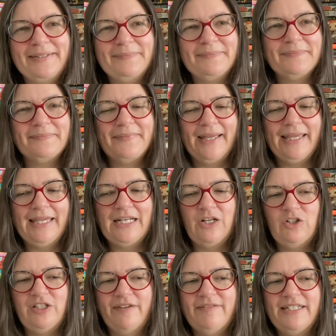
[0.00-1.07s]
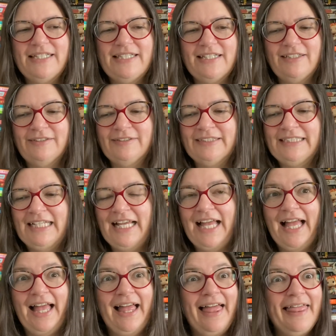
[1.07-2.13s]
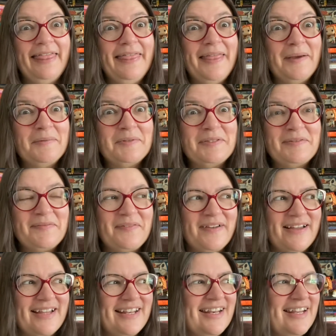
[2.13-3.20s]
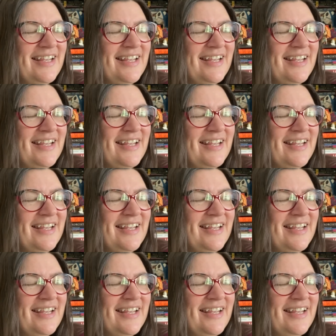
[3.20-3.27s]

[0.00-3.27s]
My kiddo loved it, so that was fun.